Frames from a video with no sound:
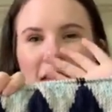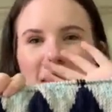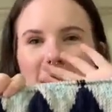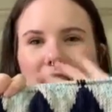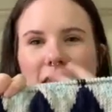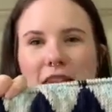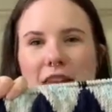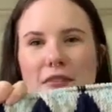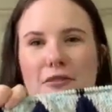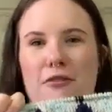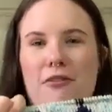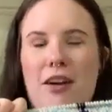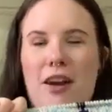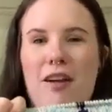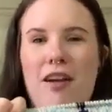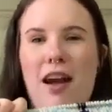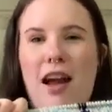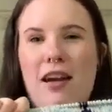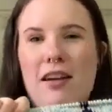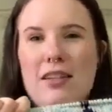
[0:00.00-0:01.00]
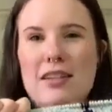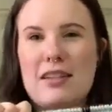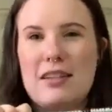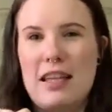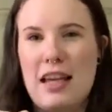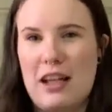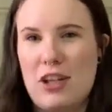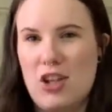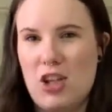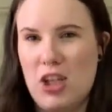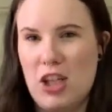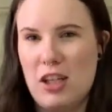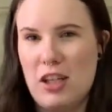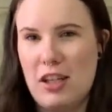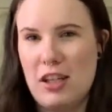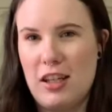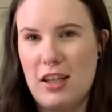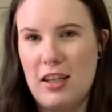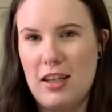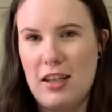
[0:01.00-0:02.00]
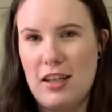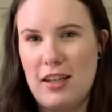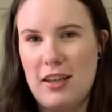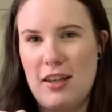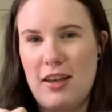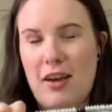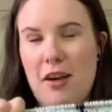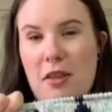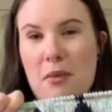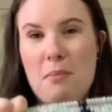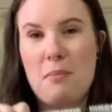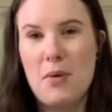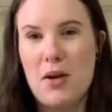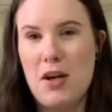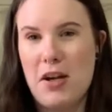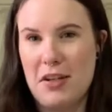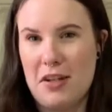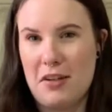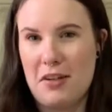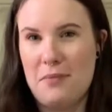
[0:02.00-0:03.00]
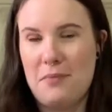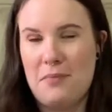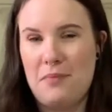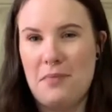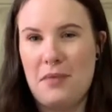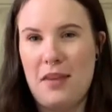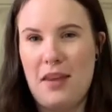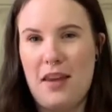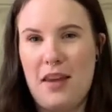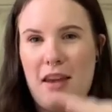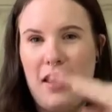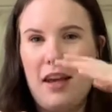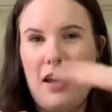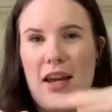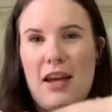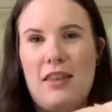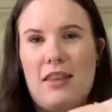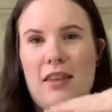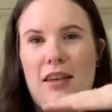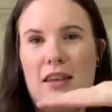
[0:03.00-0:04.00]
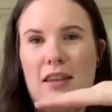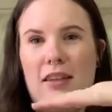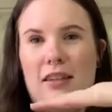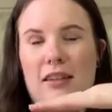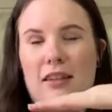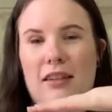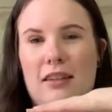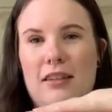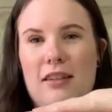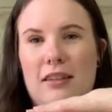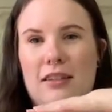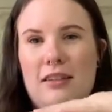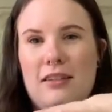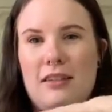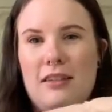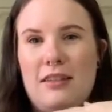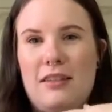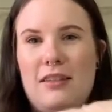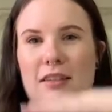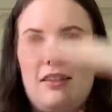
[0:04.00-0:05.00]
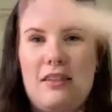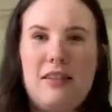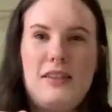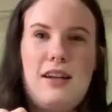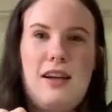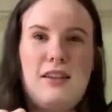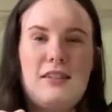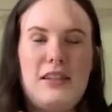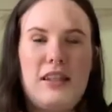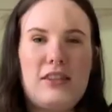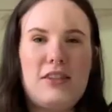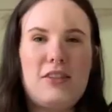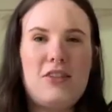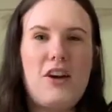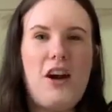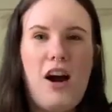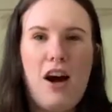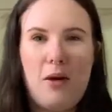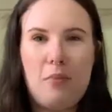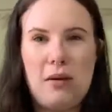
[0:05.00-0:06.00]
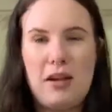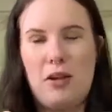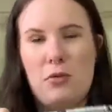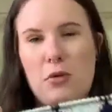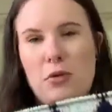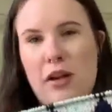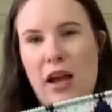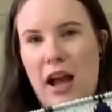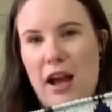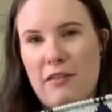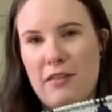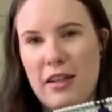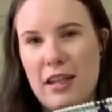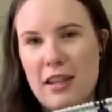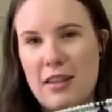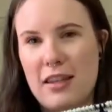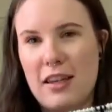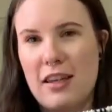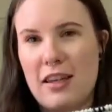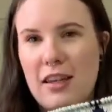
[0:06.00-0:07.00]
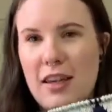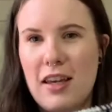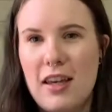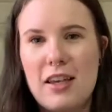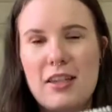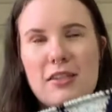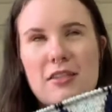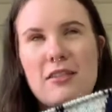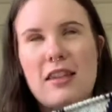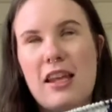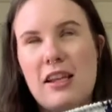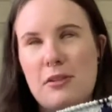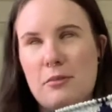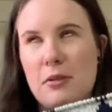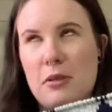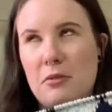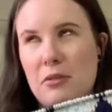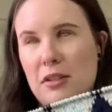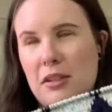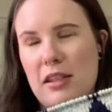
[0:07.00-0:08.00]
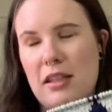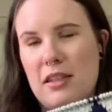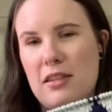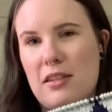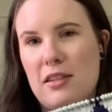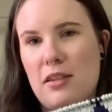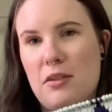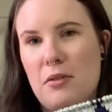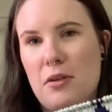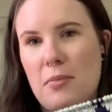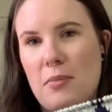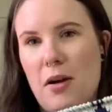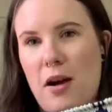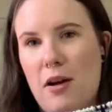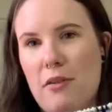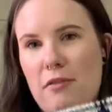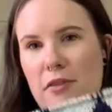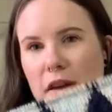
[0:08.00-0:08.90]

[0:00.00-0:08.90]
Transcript: the Fair Isle section on the bottom and then I'll knit the top and it won't have anything. So that'll be really easy to whip off.